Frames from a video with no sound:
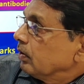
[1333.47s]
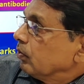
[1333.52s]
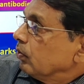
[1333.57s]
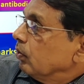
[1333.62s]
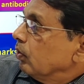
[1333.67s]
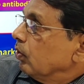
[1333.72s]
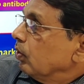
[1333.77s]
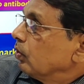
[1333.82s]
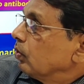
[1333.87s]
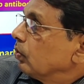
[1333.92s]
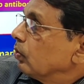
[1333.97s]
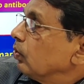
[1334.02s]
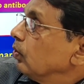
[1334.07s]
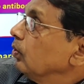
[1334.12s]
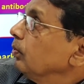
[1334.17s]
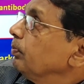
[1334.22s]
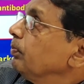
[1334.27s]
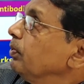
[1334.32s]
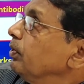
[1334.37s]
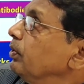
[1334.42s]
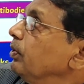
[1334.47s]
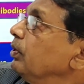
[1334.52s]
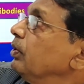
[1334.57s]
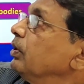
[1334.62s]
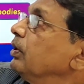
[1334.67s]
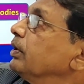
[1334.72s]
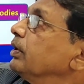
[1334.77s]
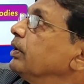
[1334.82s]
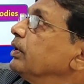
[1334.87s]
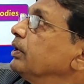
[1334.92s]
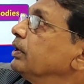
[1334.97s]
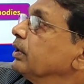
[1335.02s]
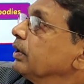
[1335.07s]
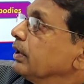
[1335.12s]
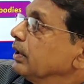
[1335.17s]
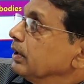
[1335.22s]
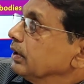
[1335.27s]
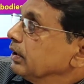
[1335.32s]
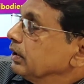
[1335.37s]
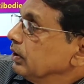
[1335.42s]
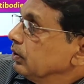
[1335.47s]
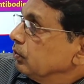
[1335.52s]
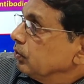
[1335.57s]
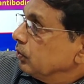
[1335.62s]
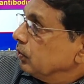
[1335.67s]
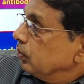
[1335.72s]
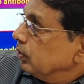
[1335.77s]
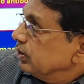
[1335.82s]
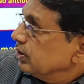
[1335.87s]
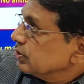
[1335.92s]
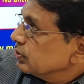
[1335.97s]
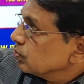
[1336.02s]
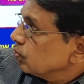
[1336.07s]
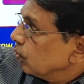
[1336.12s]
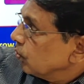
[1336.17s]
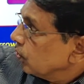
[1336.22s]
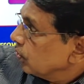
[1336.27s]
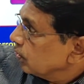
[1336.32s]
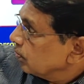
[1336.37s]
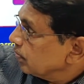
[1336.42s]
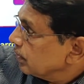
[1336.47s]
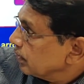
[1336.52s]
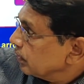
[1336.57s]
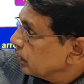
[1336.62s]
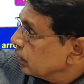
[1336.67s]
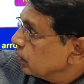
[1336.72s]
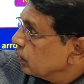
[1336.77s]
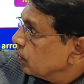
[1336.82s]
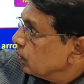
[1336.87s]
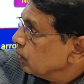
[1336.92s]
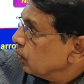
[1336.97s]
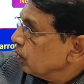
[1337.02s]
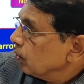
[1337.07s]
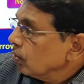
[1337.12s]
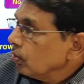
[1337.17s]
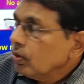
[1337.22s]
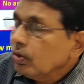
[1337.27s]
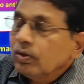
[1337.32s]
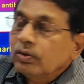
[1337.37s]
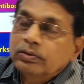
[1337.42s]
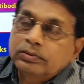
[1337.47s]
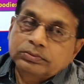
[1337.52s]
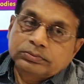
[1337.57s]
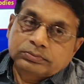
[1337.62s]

O group can give to his own blood group, O,